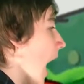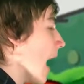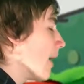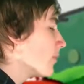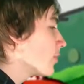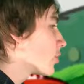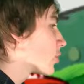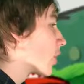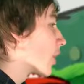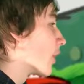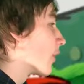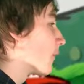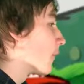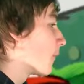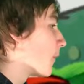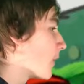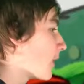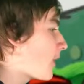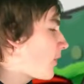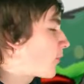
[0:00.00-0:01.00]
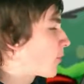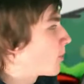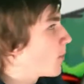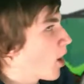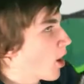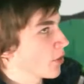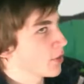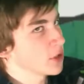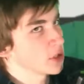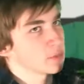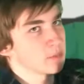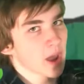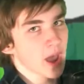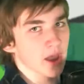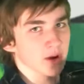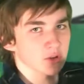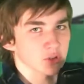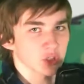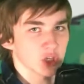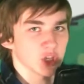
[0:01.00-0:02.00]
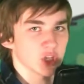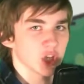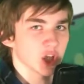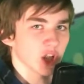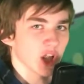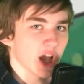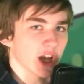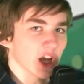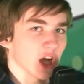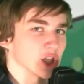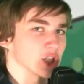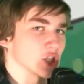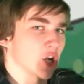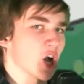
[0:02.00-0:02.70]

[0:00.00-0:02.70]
I'm just gonna flee from all these battles and get, like, a